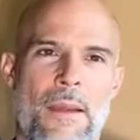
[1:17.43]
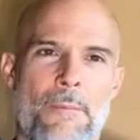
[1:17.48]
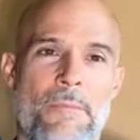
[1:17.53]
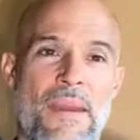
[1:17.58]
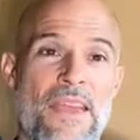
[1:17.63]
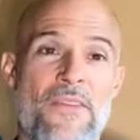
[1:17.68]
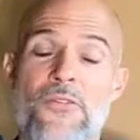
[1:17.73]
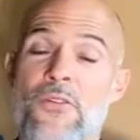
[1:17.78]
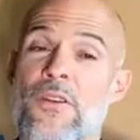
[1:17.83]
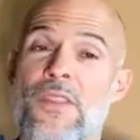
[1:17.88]

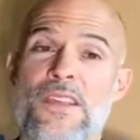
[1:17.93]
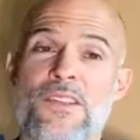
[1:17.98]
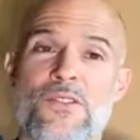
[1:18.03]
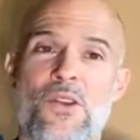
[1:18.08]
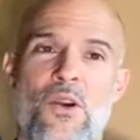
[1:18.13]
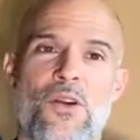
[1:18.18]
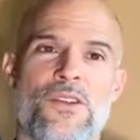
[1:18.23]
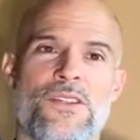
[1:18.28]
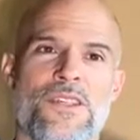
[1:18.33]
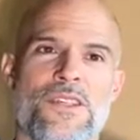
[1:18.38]
pay for these
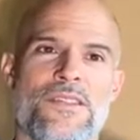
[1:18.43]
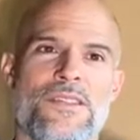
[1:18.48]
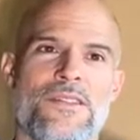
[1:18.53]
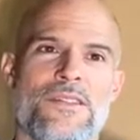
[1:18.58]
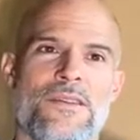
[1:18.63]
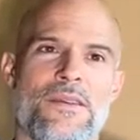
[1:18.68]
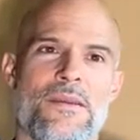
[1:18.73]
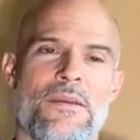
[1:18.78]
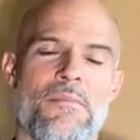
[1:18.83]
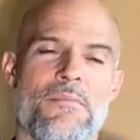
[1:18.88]
courses
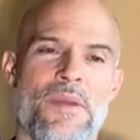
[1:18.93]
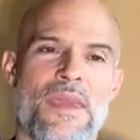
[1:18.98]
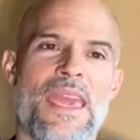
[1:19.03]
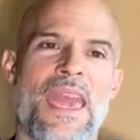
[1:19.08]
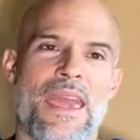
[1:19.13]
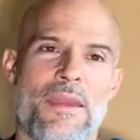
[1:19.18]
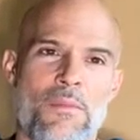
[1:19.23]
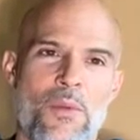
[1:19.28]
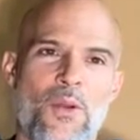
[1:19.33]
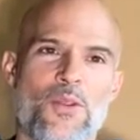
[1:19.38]
be
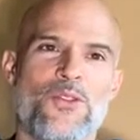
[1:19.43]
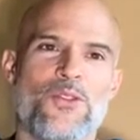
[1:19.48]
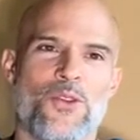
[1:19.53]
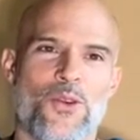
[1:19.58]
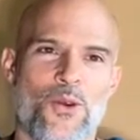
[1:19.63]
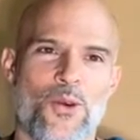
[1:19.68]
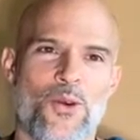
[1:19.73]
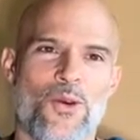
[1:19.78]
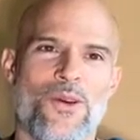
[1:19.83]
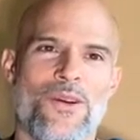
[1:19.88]
able
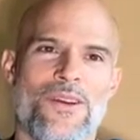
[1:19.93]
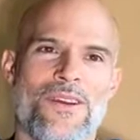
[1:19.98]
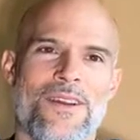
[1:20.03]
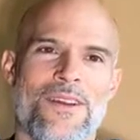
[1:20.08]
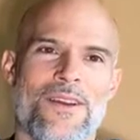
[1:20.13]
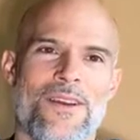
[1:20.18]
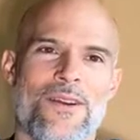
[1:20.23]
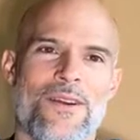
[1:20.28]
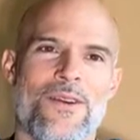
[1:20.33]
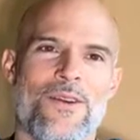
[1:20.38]
to
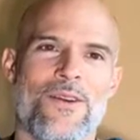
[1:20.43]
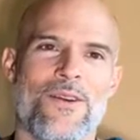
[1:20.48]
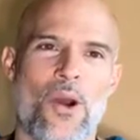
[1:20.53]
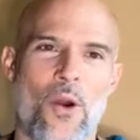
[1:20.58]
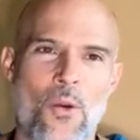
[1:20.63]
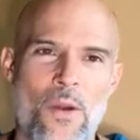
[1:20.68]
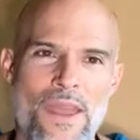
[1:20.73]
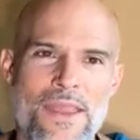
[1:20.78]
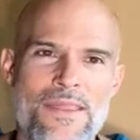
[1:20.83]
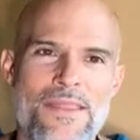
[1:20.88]

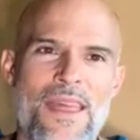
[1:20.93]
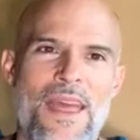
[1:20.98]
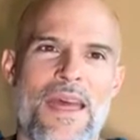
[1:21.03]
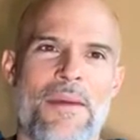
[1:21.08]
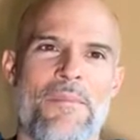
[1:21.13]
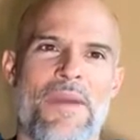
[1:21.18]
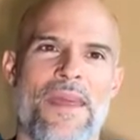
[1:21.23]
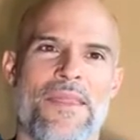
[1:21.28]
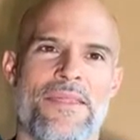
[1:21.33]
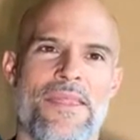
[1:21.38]
go in them
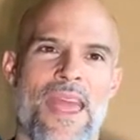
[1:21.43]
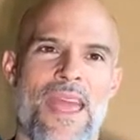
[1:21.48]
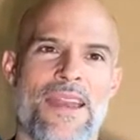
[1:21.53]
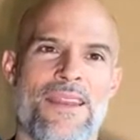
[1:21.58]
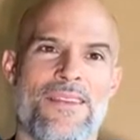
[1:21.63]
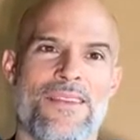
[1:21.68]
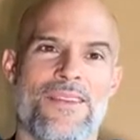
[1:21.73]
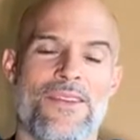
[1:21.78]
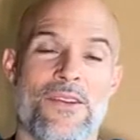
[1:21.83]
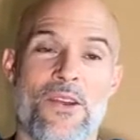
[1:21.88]
and then,
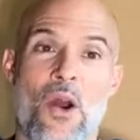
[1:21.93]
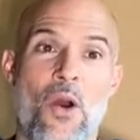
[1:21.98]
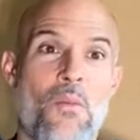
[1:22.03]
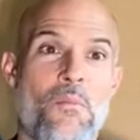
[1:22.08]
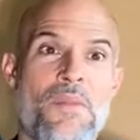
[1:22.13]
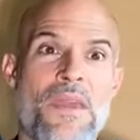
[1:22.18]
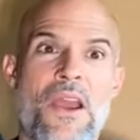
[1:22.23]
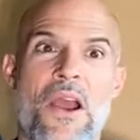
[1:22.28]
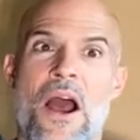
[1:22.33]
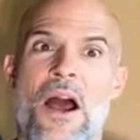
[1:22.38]
you know,
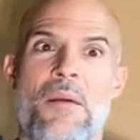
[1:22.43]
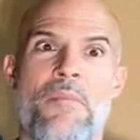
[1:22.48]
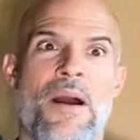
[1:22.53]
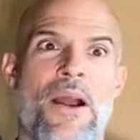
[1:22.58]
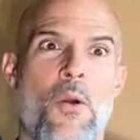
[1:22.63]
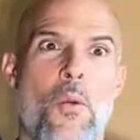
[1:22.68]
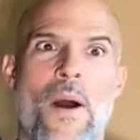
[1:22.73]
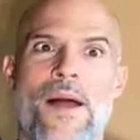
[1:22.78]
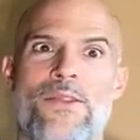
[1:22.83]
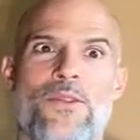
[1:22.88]
become a
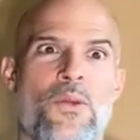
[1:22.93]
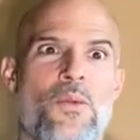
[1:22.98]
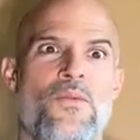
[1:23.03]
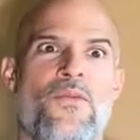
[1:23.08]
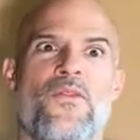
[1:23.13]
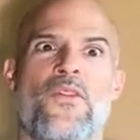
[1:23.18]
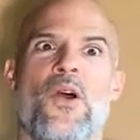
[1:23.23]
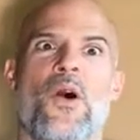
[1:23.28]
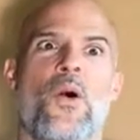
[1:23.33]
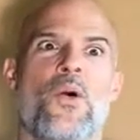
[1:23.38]
quantum
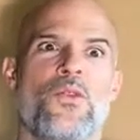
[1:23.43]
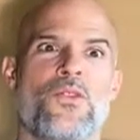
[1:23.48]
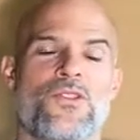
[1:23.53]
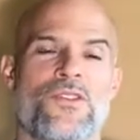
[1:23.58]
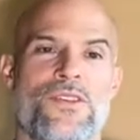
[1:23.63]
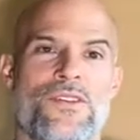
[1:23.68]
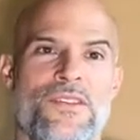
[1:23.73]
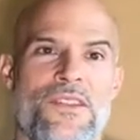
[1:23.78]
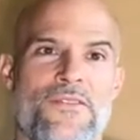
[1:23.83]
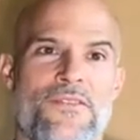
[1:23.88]
flow
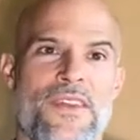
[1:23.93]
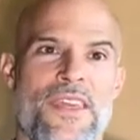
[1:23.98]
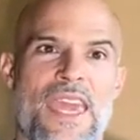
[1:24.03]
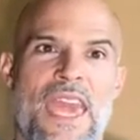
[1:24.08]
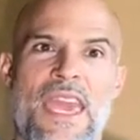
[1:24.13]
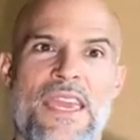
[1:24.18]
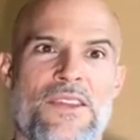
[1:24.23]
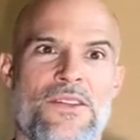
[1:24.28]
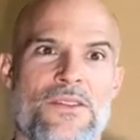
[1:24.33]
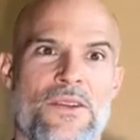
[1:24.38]

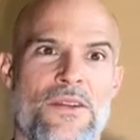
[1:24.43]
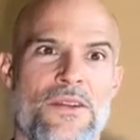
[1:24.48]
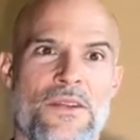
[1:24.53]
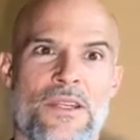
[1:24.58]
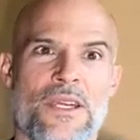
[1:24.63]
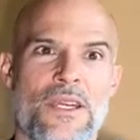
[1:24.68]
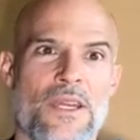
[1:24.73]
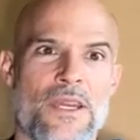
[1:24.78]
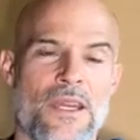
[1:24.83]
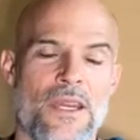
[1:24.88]
certification
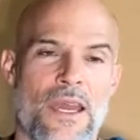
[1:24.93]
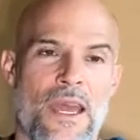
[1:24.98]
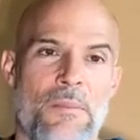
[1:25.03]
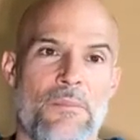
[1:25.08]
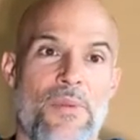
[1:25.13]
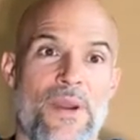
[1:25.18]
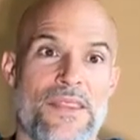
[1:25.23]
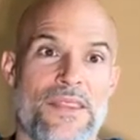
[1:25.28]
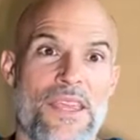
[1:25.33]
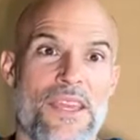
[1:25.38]

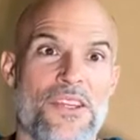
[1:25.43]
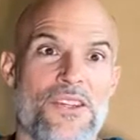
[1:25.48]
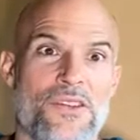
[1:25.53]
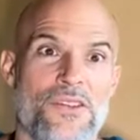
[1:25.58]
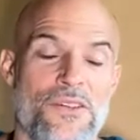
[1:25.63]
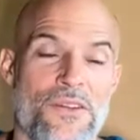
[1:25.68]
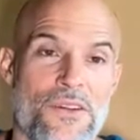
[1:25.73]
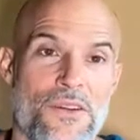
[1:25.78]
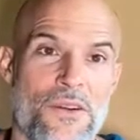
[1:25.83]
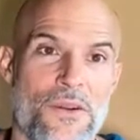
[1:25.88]

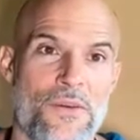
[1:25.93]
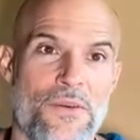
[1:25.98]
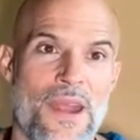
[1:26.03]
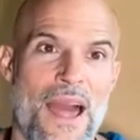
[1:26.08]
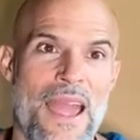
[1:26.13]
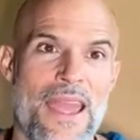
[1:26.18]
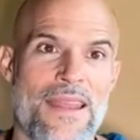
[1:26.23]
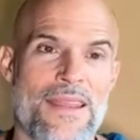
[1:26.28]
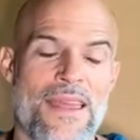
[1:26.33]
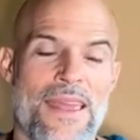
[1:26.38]
practitioner,
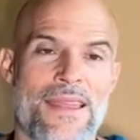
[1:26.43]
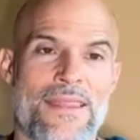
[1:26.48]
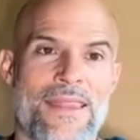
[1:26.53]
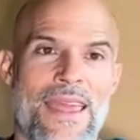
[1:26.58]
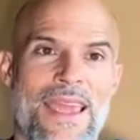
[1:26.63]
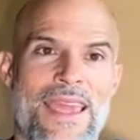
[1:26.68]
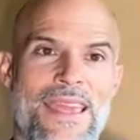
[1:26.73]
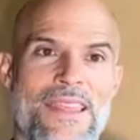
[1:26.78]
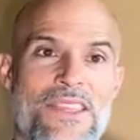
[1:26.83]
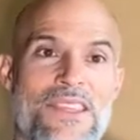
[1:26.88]
right? And
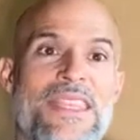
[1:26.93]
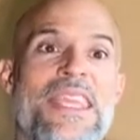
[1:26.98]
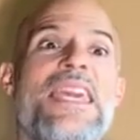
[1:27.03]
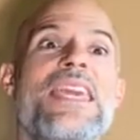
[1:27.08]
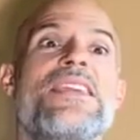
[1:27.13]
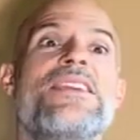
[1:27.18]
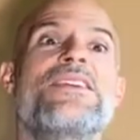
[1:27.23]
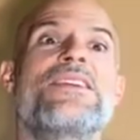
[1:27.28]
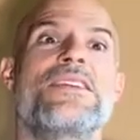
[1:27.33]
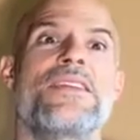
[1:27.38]
they can
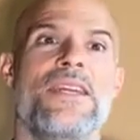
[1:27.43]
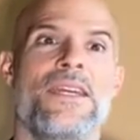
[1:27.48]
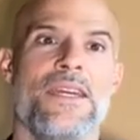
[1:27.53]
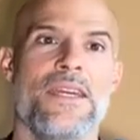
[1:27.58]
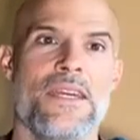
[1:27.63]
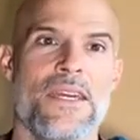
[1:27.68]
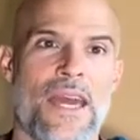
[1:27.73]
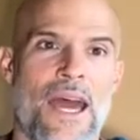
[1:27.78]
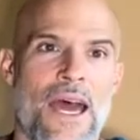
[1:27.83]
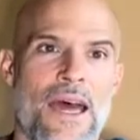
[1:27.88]
teach
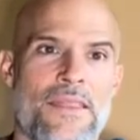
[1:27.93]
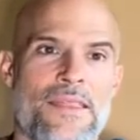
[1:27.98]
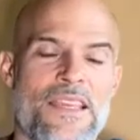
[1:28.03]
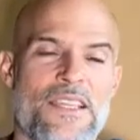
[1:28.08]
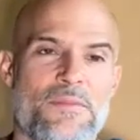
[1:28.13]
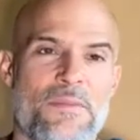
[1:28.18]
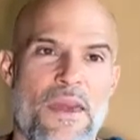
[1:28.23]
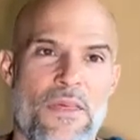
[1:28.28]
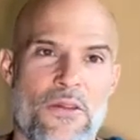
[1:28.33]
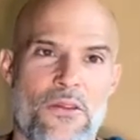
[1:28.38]

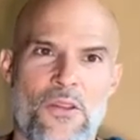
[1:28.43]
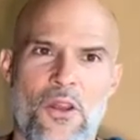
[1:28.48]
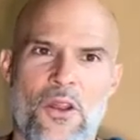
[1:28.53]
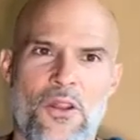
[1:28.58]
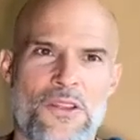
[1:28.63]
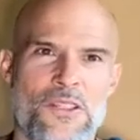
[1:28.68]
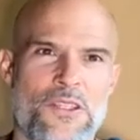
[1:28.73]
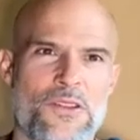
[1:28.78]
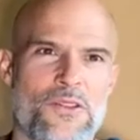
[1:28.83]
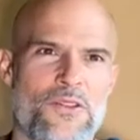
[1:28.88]
this
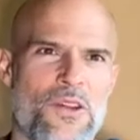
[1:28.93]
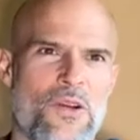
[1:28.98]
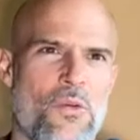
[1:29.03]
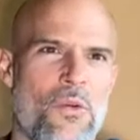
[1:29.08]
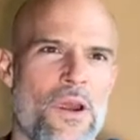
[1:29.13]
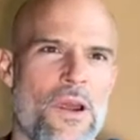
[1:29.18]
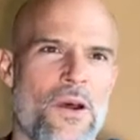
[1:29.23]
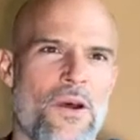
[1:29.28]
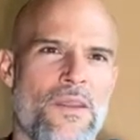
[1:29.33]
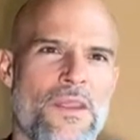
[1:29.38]
methodology to the
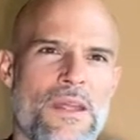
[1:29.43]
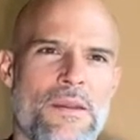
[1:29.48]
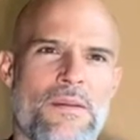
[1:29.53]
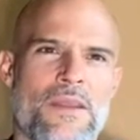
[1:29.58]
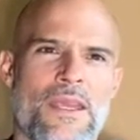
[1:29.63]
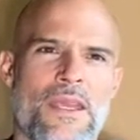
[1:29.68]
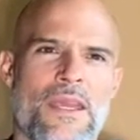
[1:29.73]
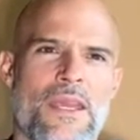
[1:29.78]
world, and